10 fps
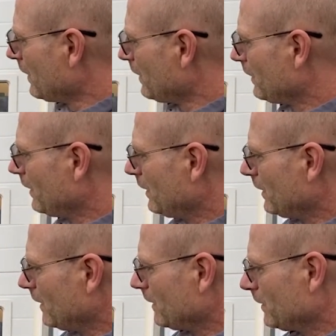
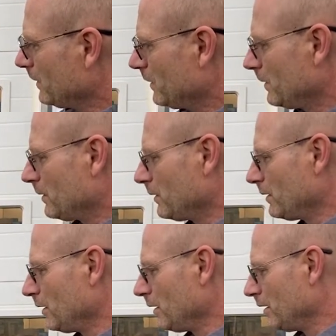The
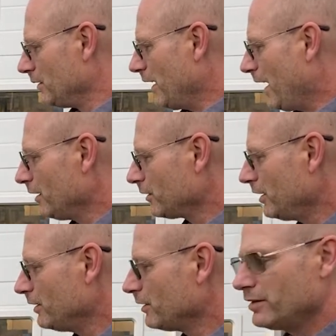dial
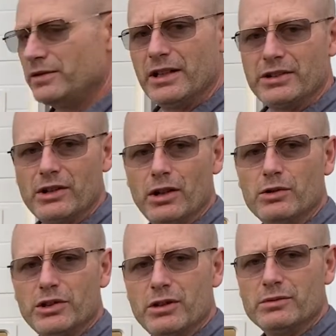here is an
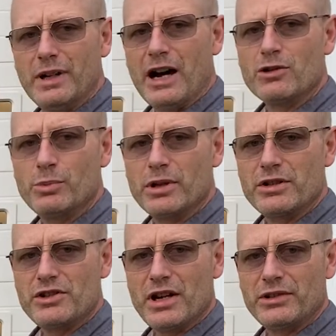ozone output
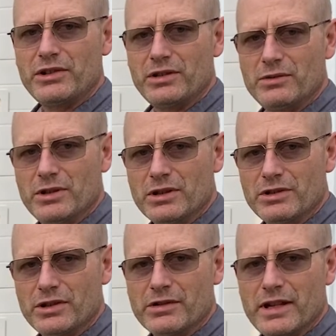adjust. You
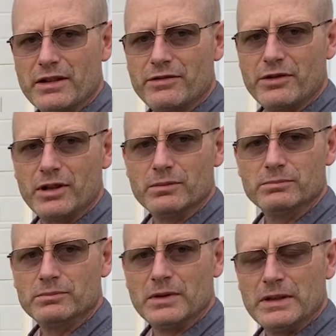can turn that
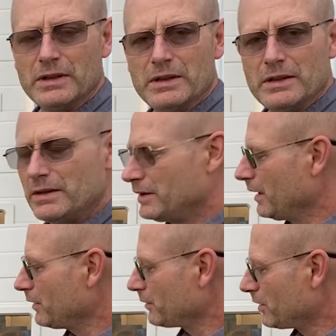from
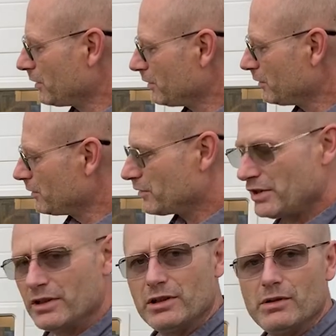down to
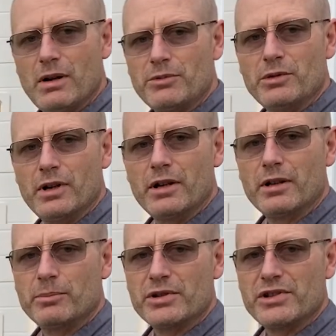0 up to
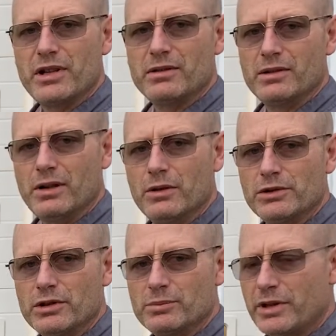100%
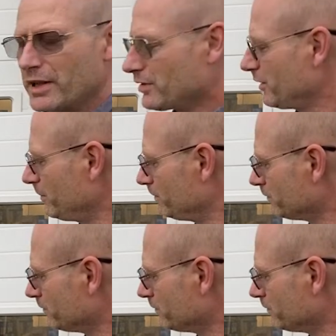ozone production.